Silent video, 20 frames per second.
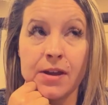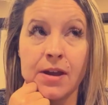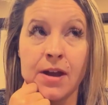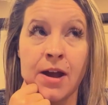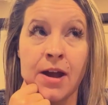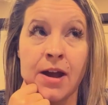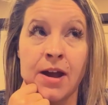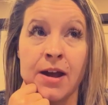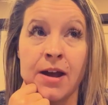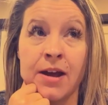
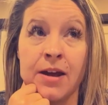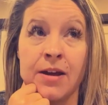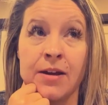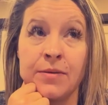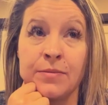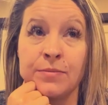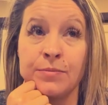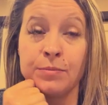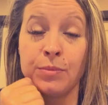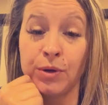
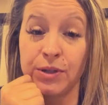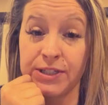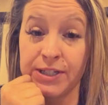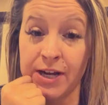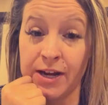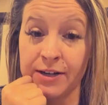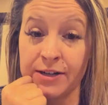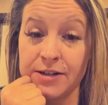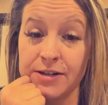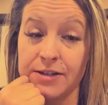Um, both
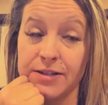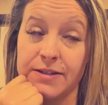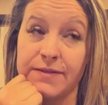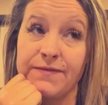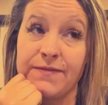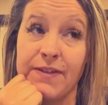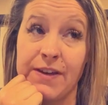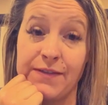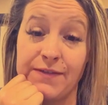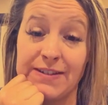daughters,
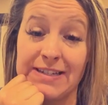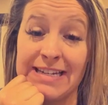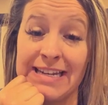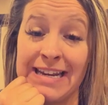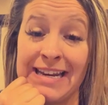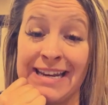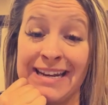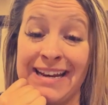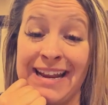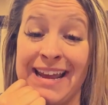
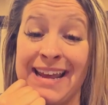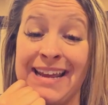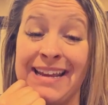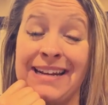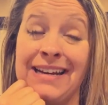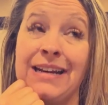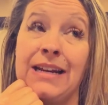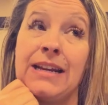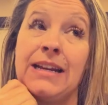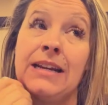fifteen
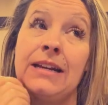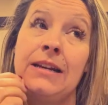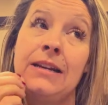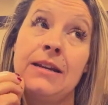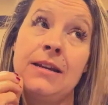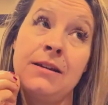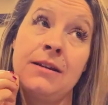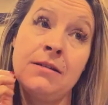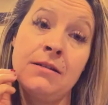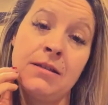and
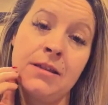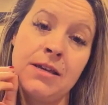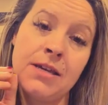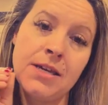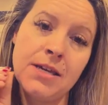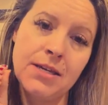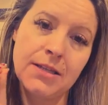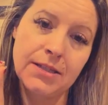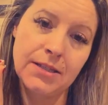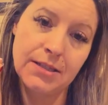
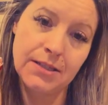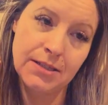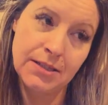nearly,